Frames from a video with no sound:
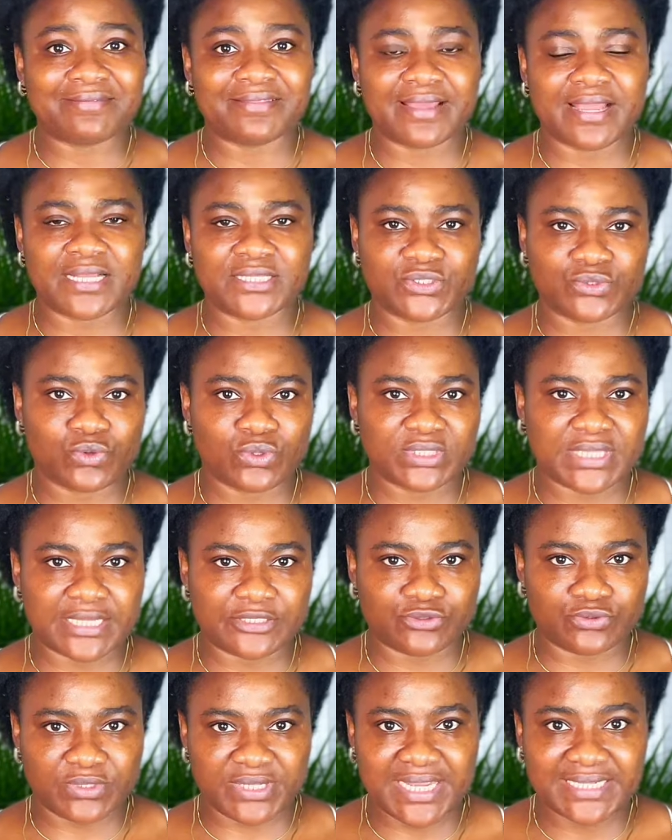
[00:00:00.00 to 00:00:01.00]
there so that
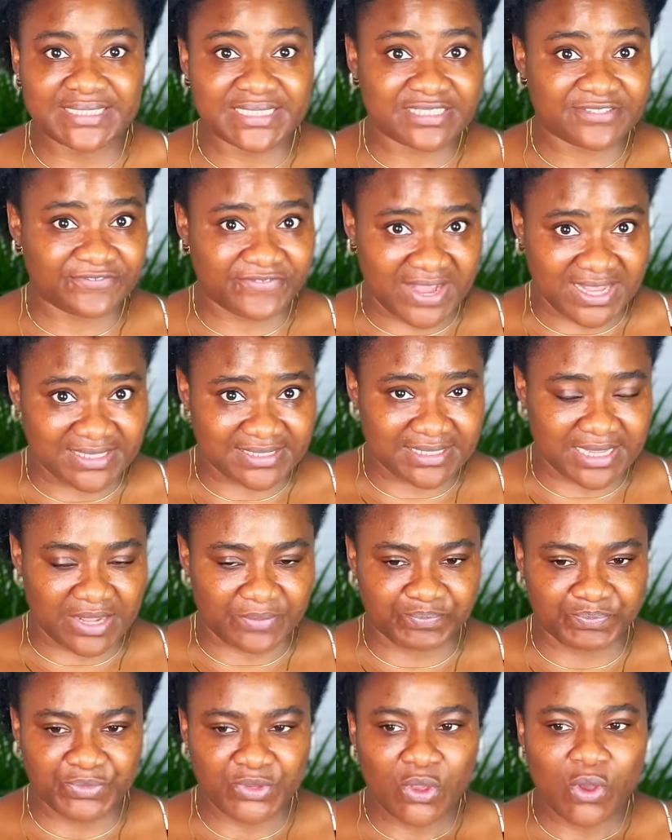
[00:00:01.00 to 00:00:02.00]
you get it faster.
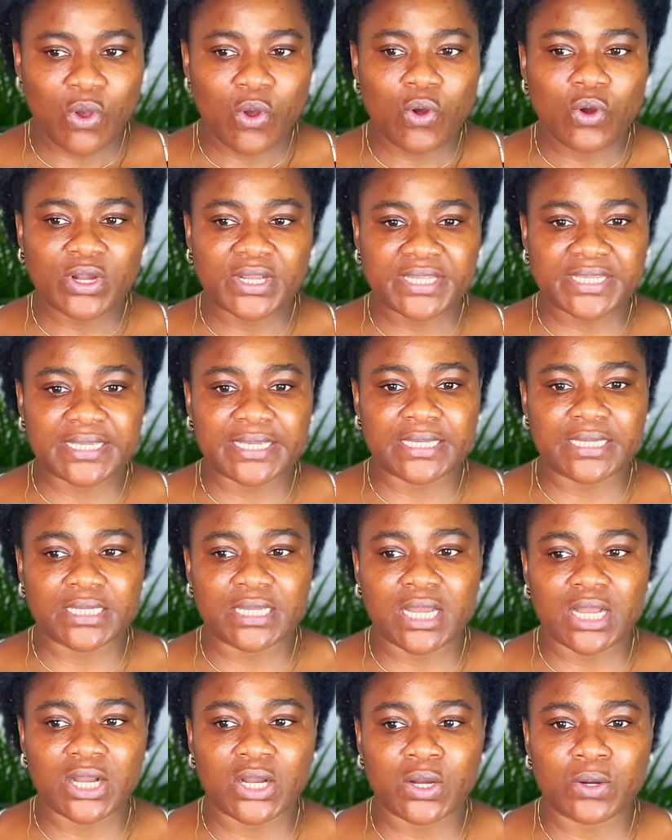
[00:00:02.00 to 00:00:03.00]
Okay,
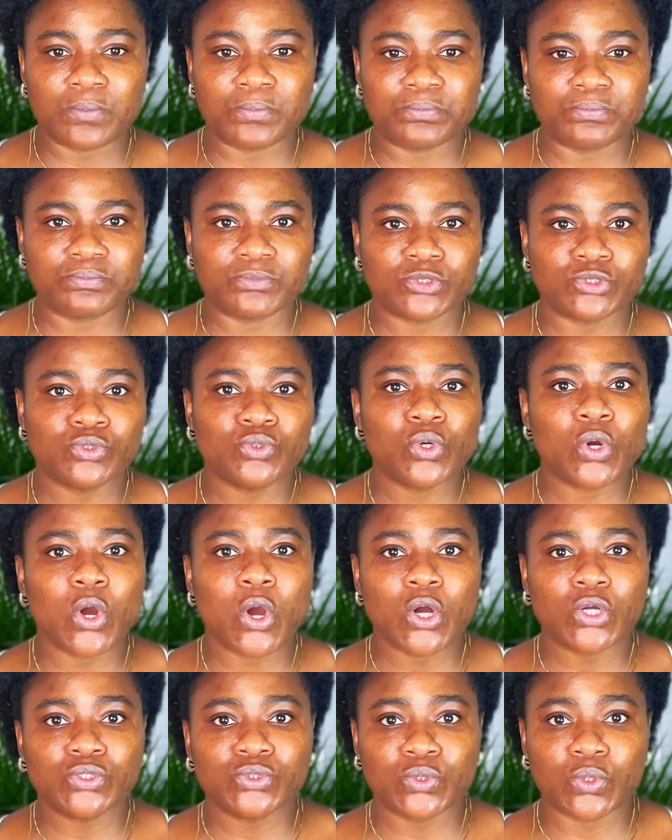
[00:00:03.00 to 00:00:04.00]
you
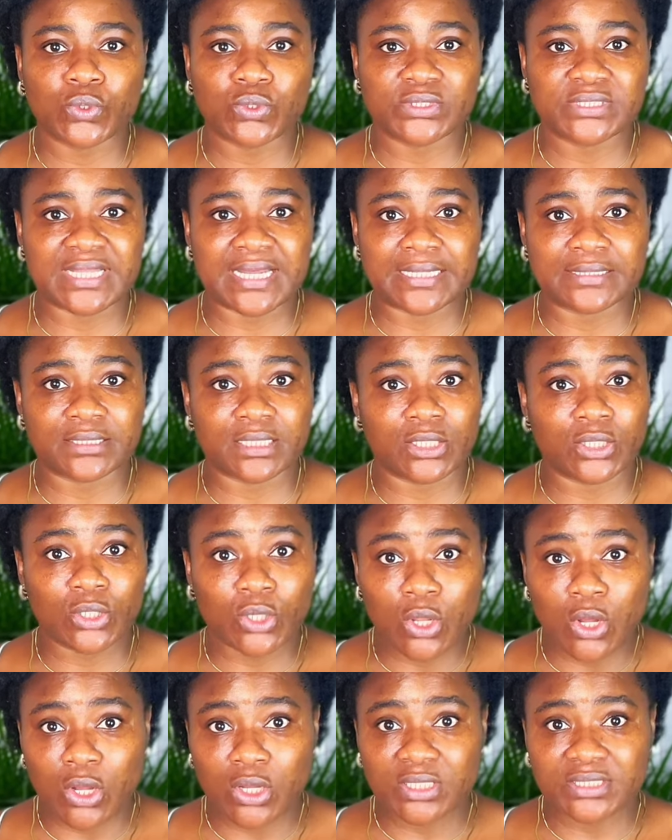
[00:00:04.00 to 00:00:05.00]
all know that the
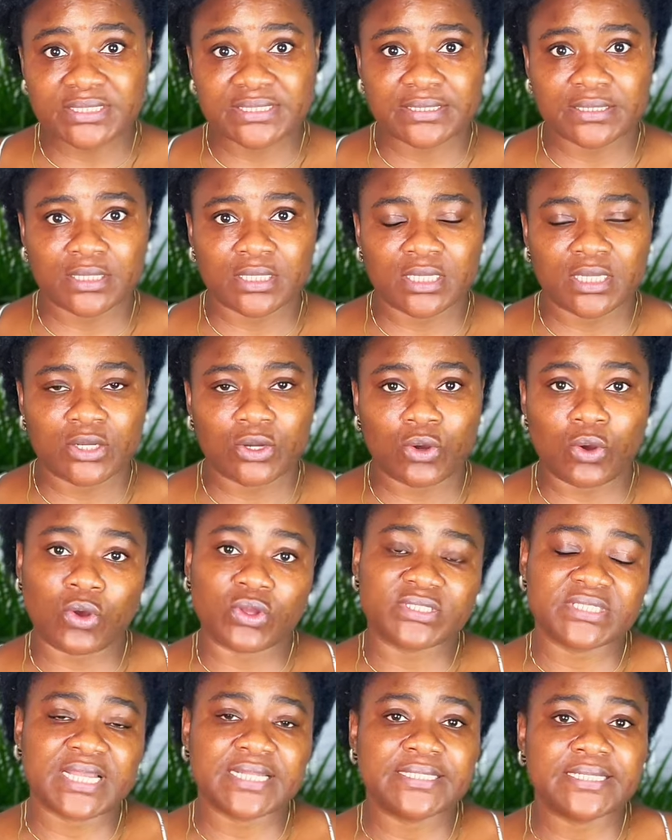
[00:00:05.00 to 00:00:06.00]
laws
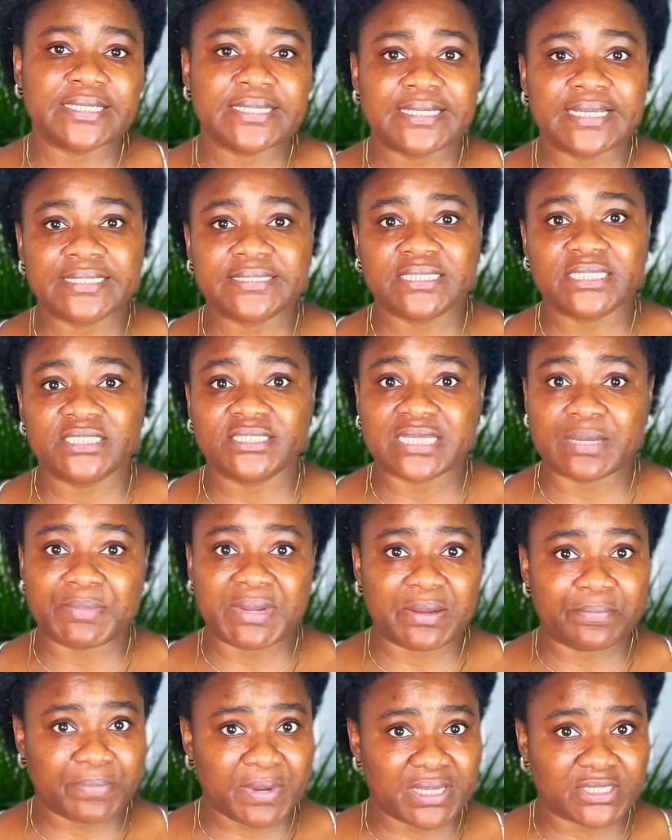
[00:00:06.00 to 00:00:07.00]
concerning getting
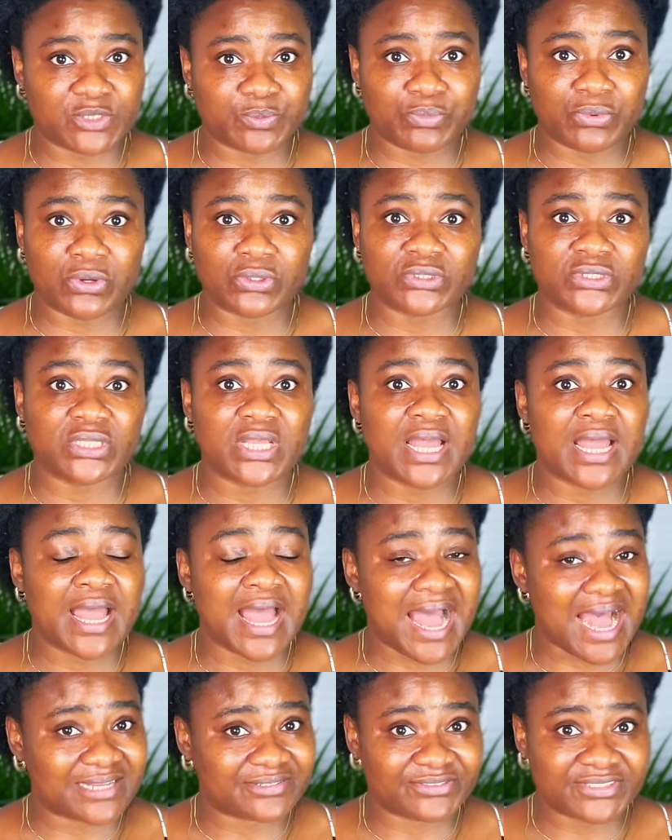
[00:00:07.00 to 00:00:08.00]
German passport
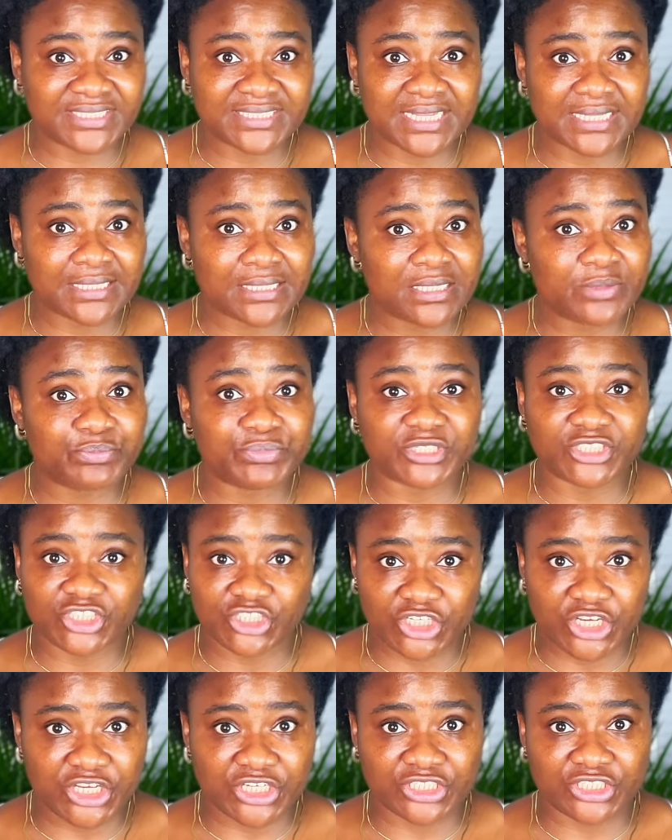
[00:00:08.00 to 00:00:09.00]
has recently been
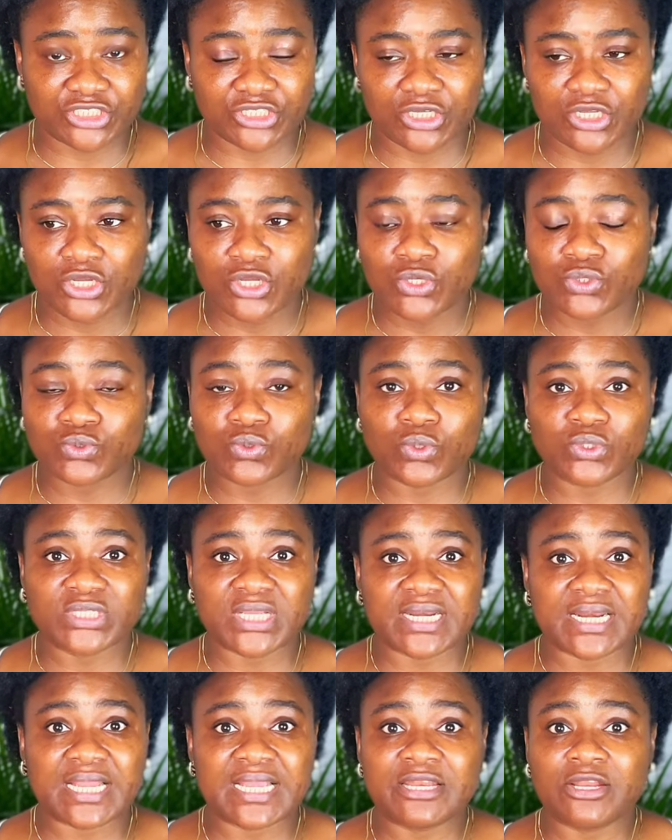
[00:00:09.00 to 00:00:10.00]
changed. So there
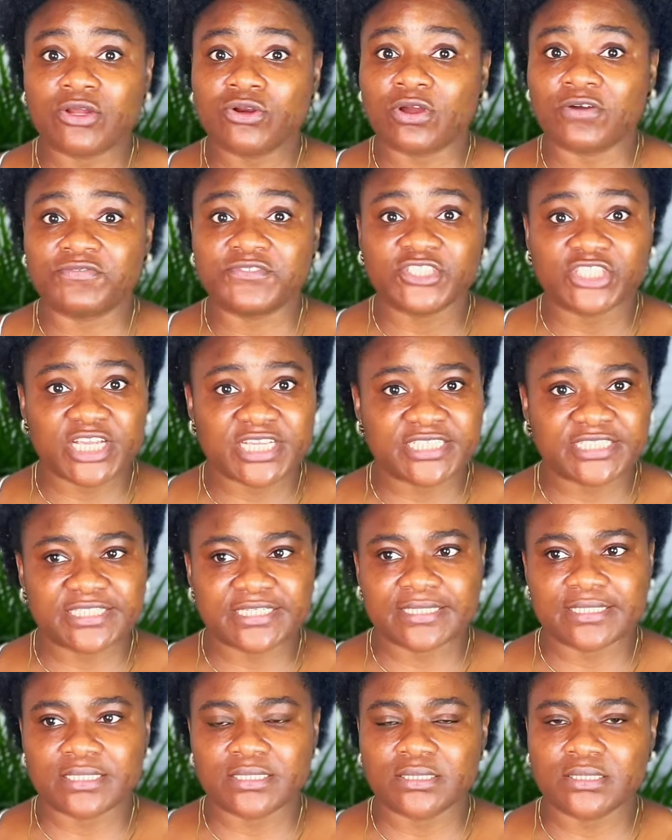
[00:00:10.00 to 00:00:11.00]
are a lot of
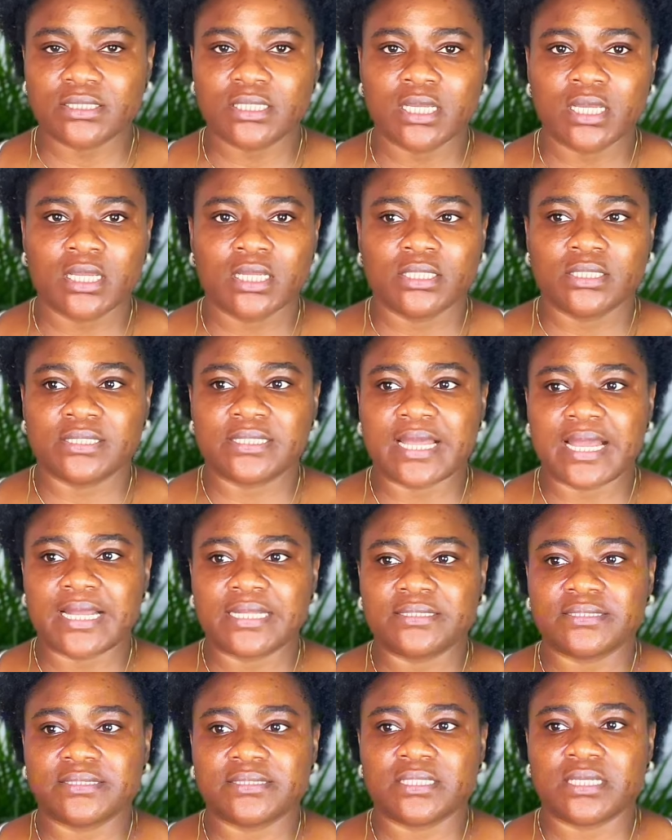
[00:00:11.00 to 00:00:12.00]
changes that